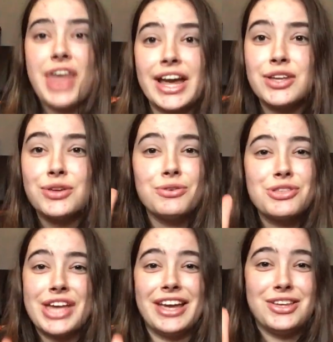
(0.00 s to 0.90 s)
Thank you,
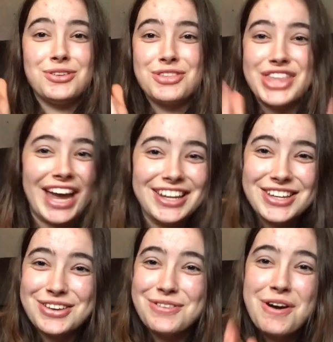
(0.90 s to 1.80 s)
thank you,
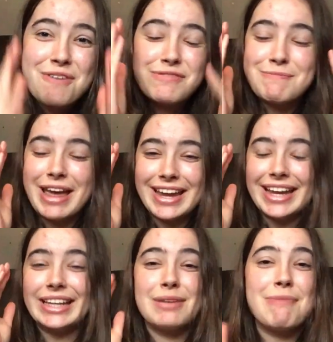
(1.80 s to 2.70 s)
thank you for
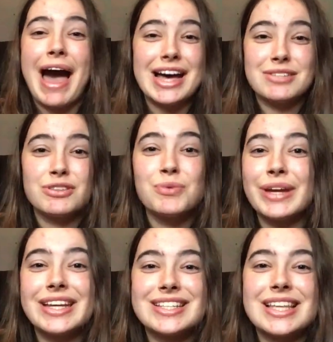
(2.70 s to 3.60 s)
making the past few
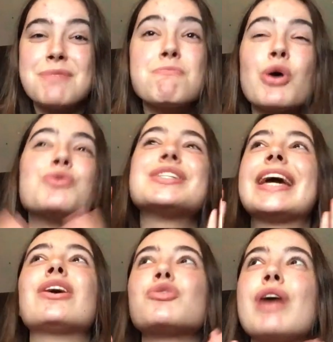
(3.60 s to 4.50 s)
weeks the most
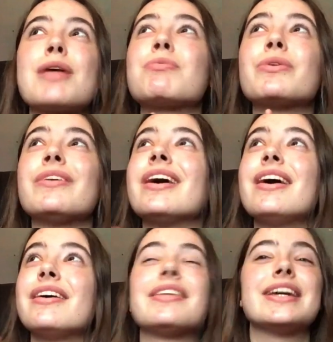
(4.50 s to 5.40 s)
incredible
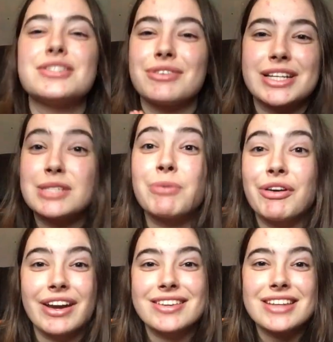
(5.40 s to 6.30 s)
theatre
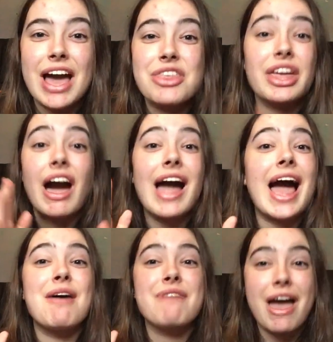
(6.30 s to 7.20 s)
experience I think I
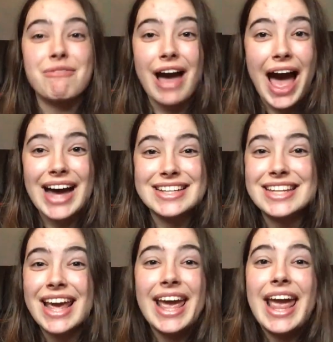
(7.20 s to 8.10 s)
have ever had.